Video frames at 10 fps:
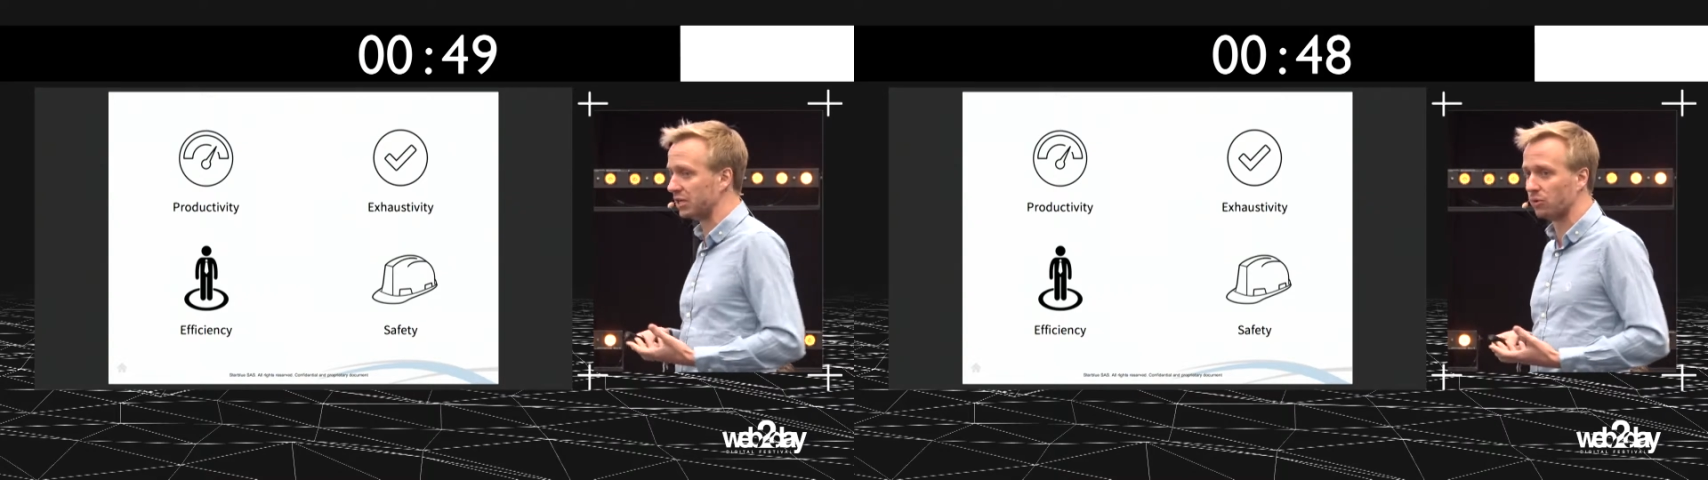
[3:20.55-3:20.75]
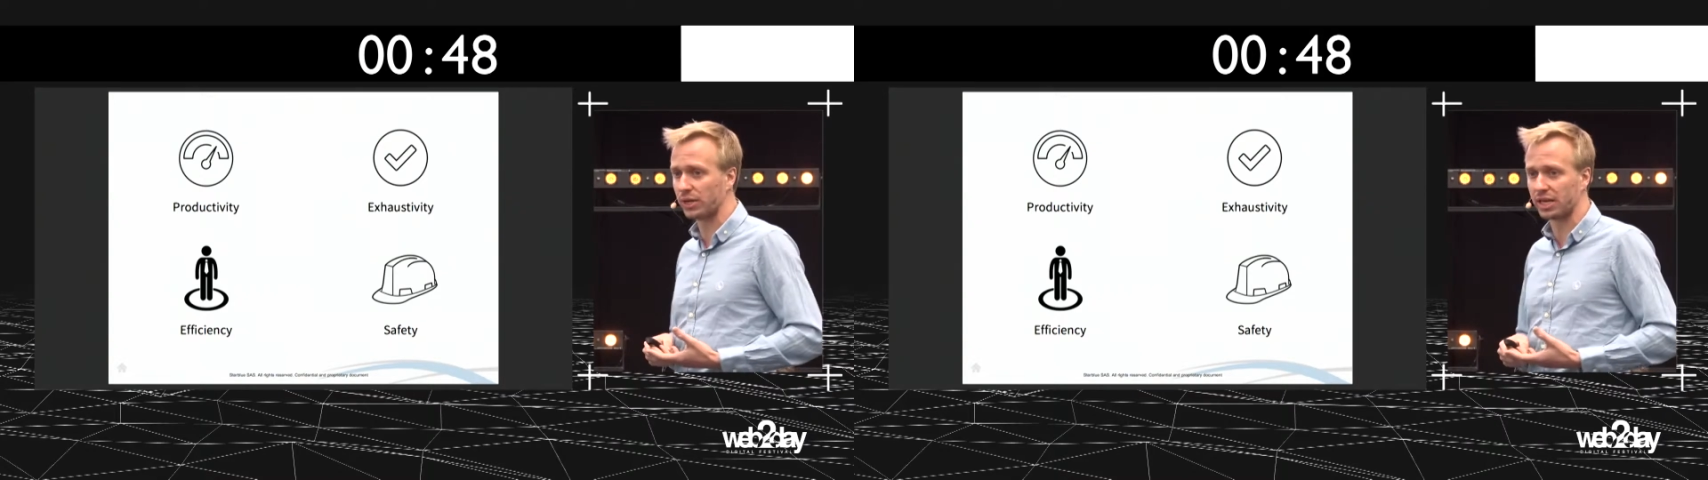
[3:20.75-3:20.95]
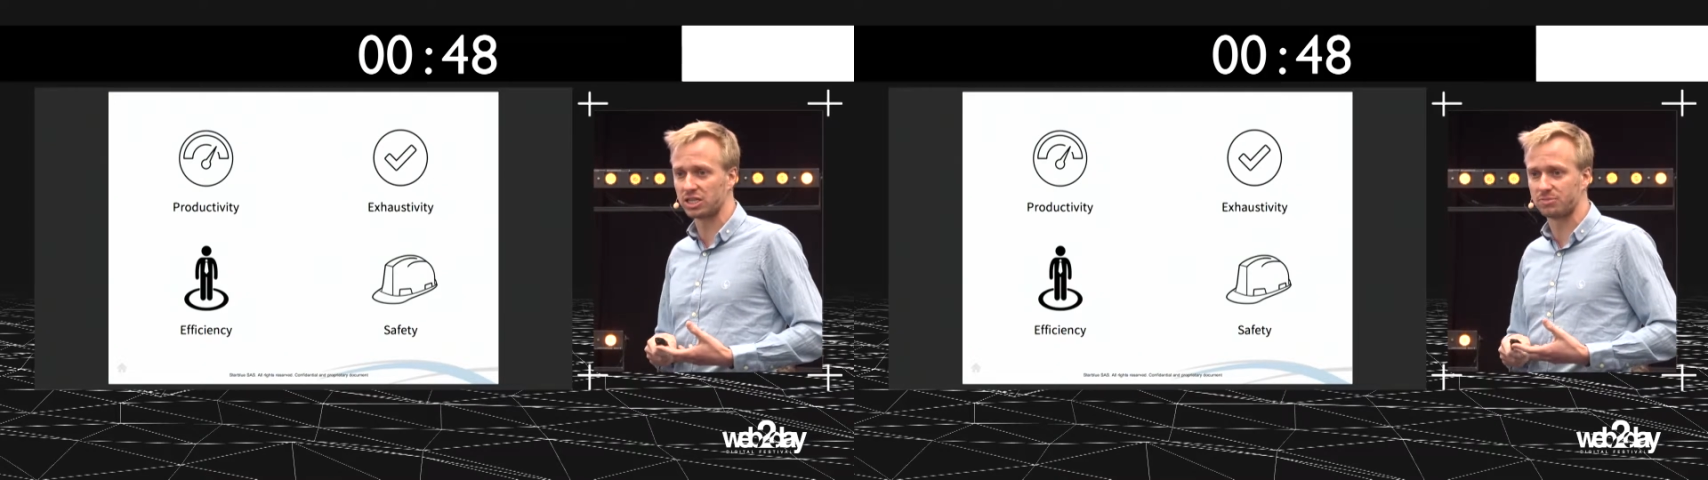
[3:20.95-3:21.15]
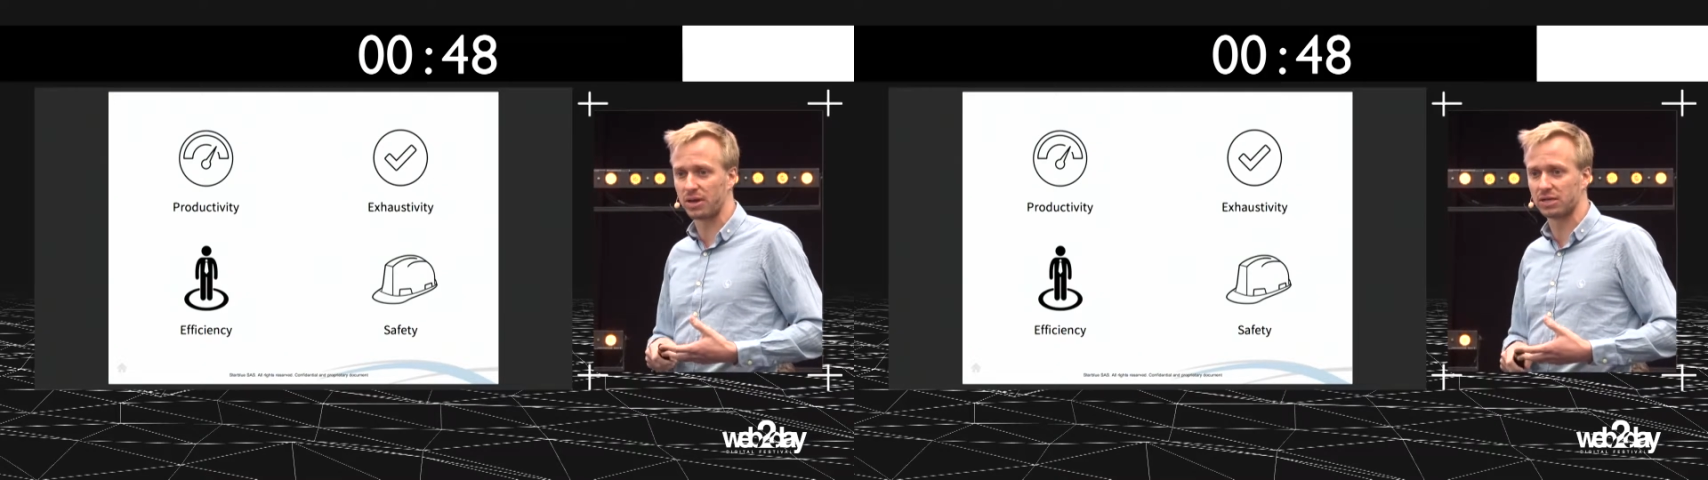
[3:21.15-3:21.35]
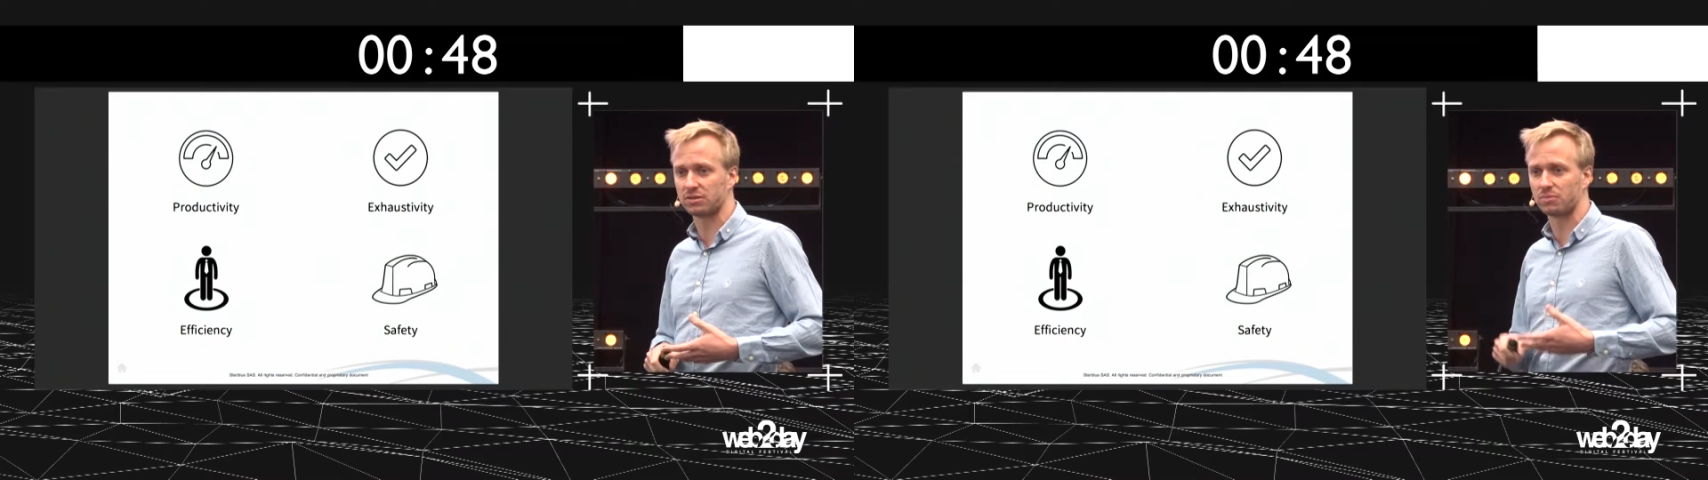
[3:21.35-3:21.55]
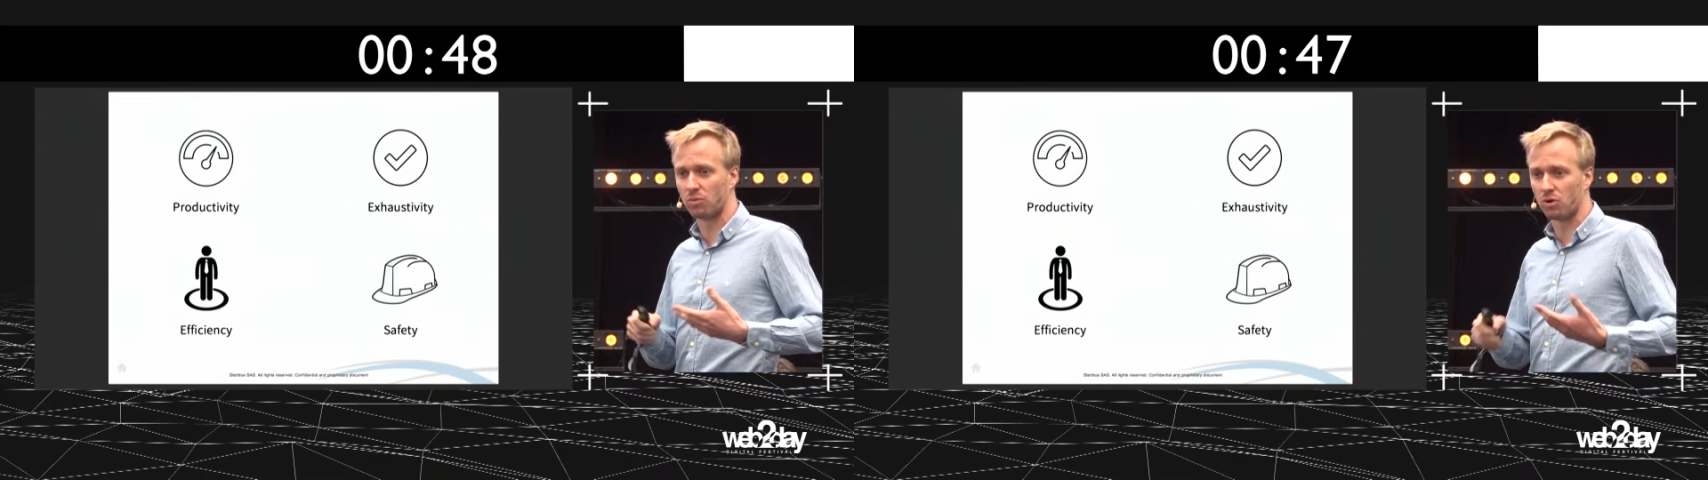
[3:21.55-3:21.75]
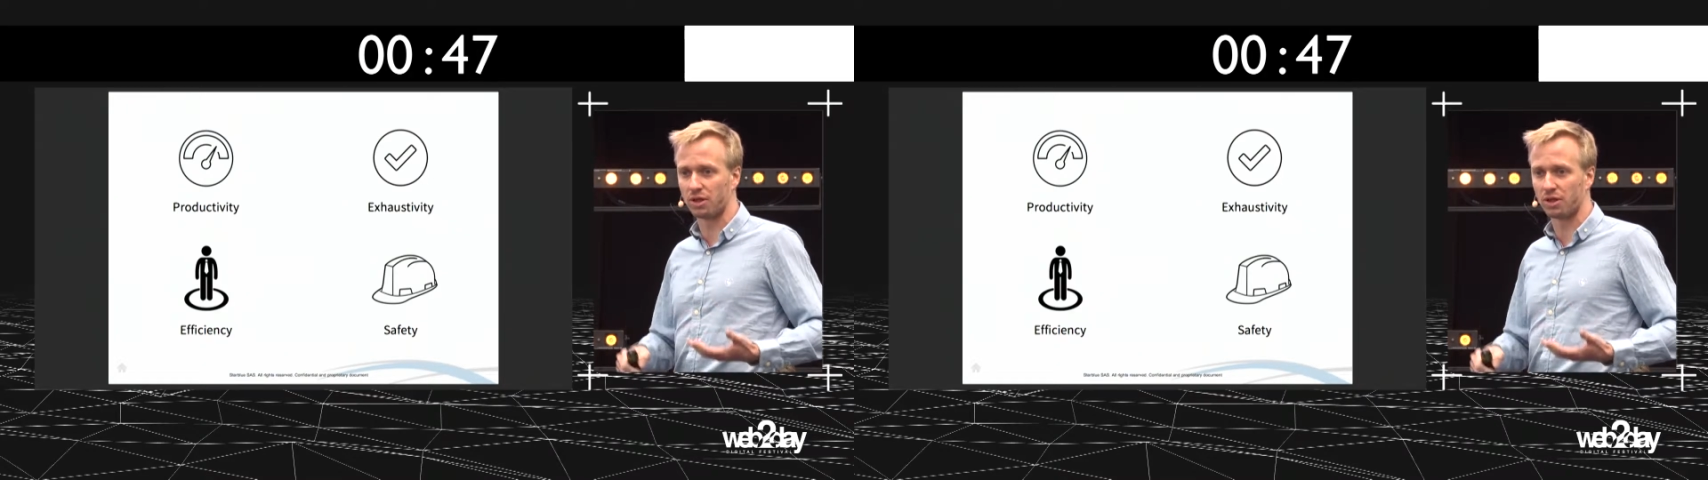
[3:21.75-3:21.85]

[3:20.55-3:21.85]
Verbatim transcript: We can expect more than